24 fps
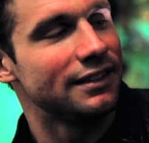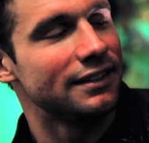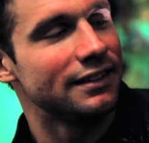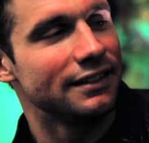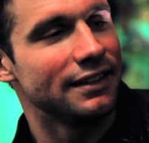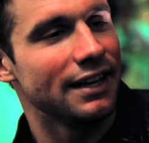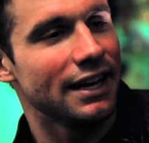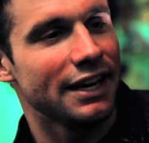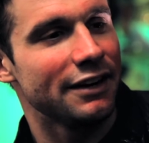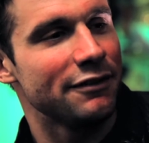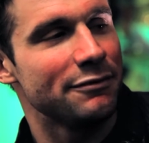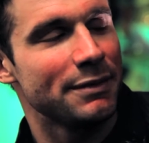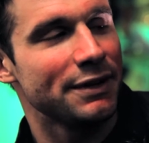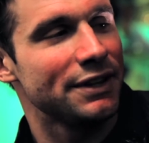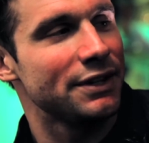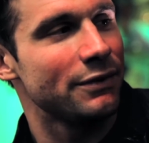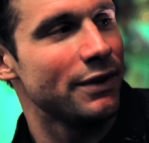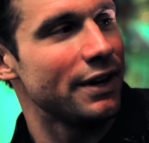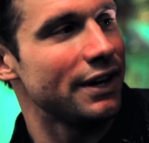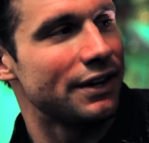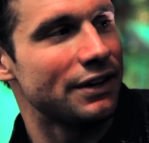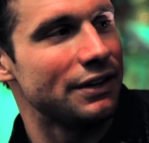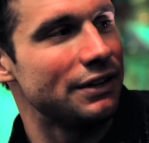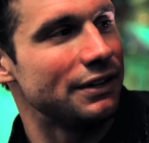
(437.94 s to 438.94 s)
Yeah, I haven't met the
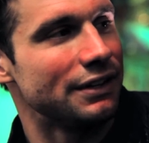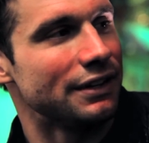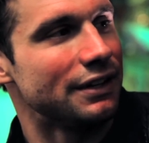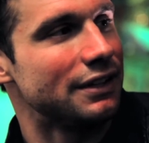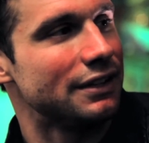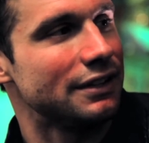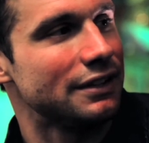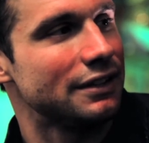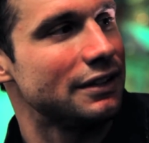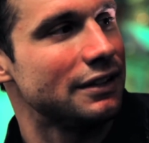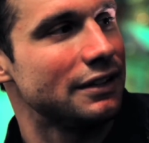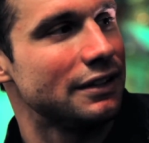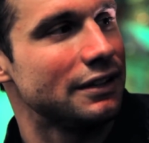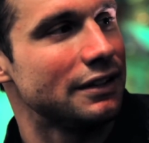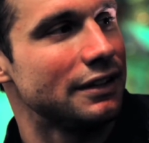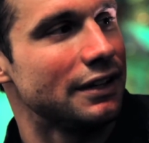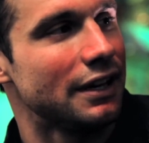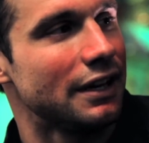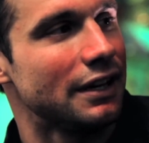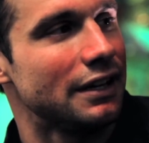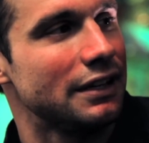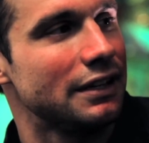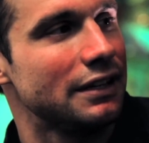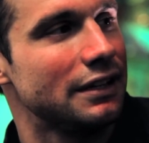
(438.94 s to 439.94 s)
right girl. Yeah.
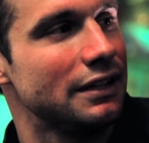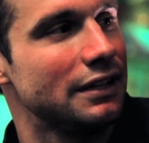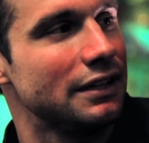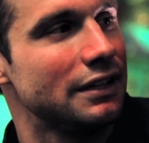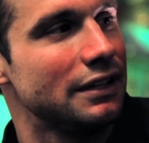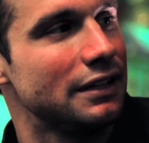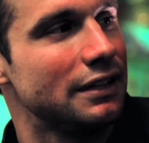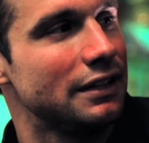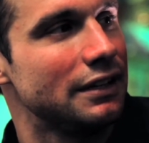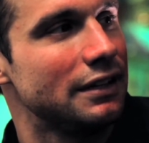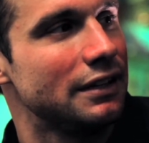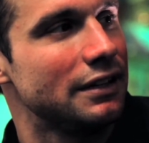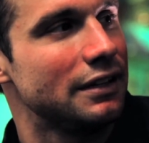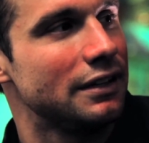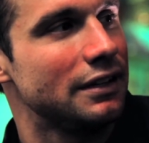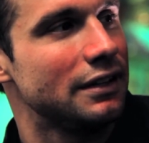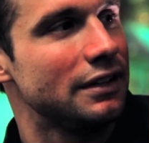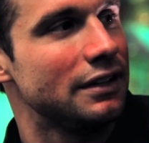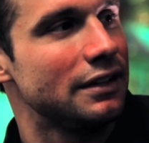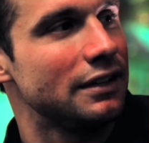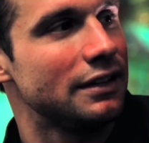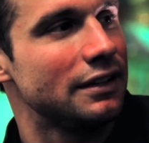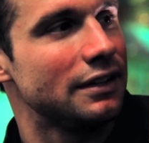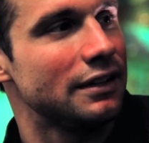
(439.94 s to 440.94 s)

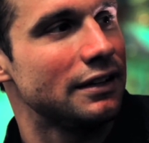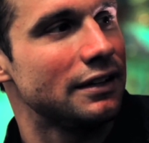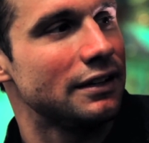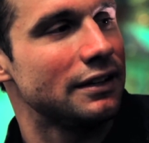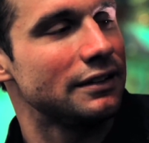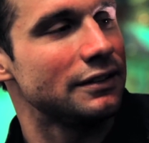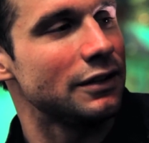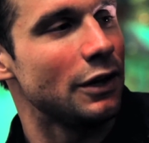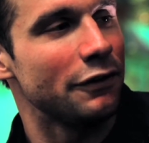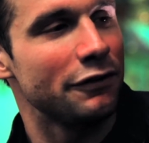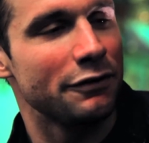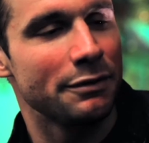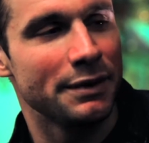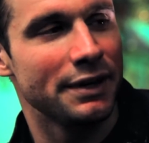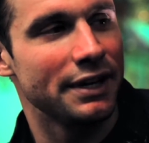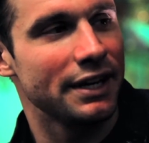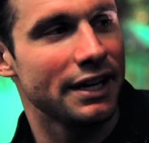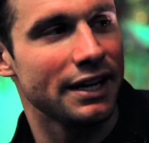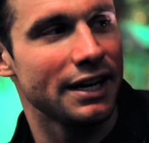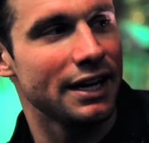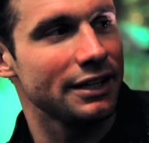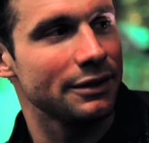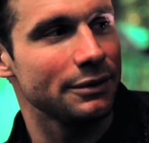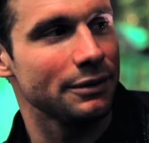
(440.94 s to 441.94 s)
It's hard for me to
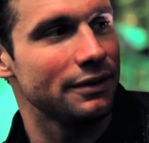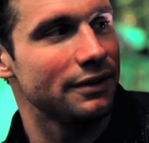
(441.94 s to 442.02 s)
connect with